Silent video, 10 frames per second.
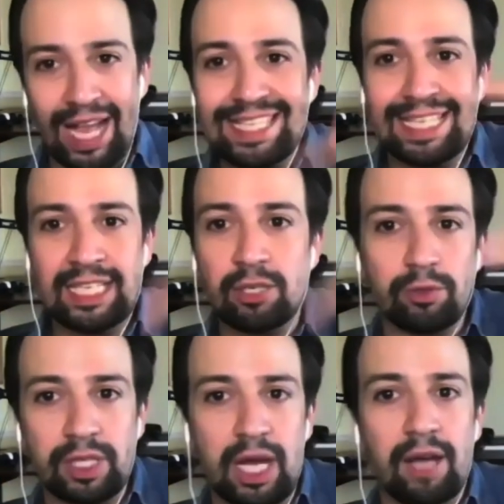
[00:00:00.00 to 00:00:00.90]
as he
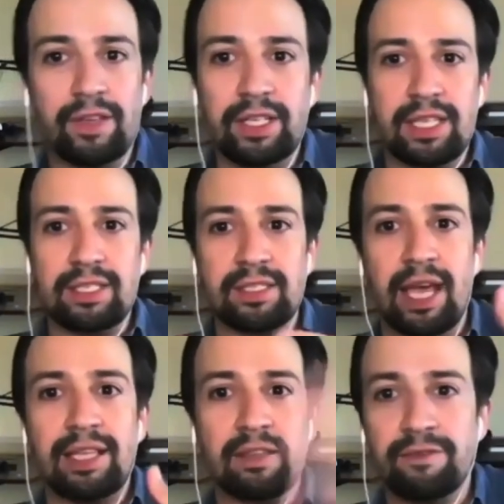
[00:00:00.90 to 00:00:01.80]
grew in confidence as
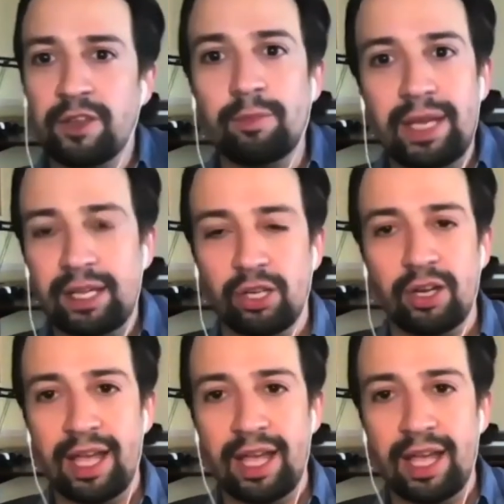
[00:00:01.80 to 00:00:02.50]
as a filmmaker.